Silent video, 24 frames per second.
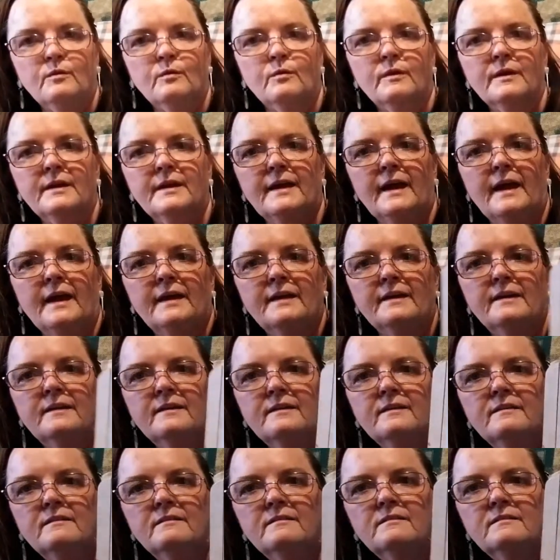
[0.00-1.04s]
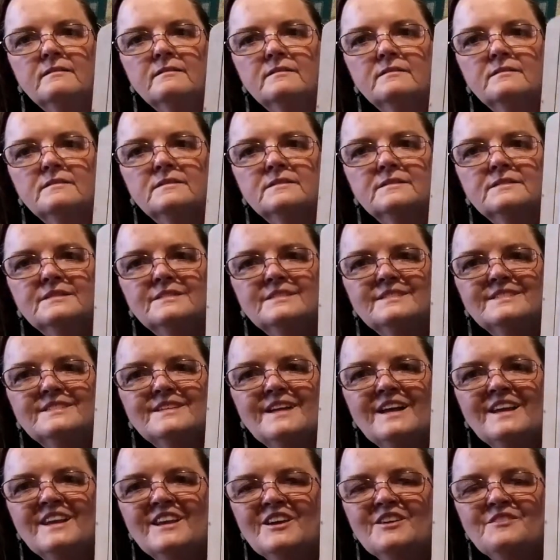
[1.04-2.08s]
organic.
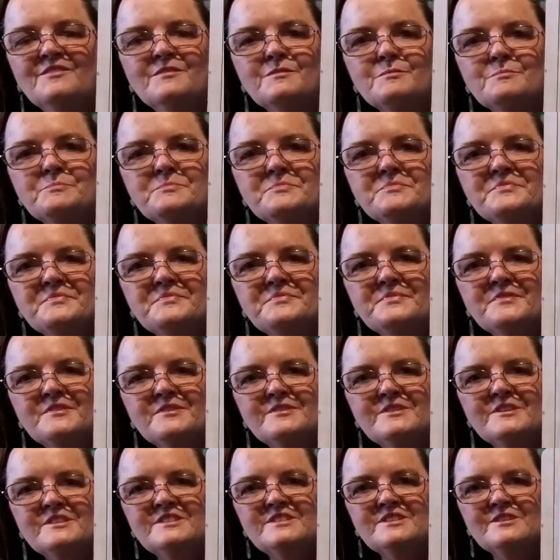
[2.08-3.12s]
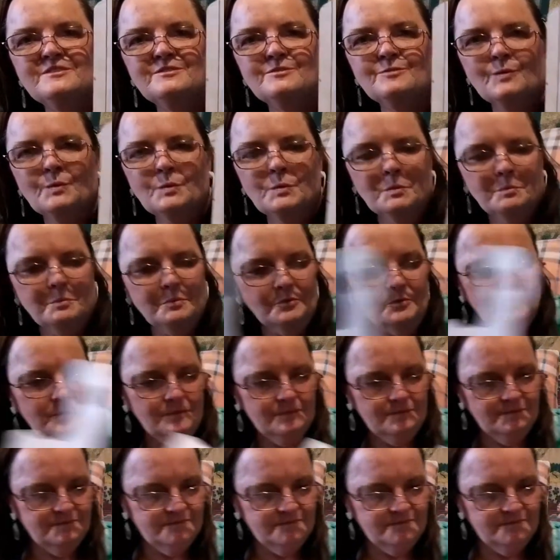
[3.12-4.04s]
I love them. They're just adorable.